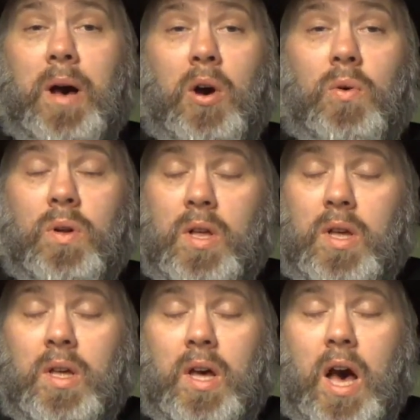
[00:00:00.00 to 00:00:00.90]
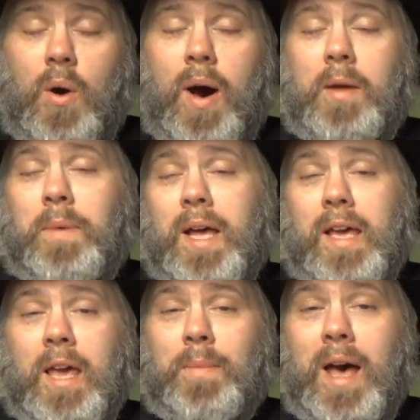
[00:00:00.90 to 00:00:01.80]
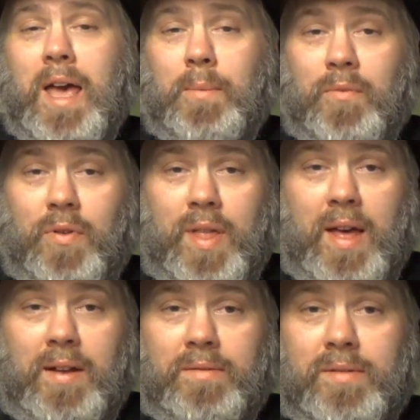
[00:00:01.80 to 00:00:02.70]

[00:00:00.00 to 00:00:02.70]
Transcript: how on my game I am for that.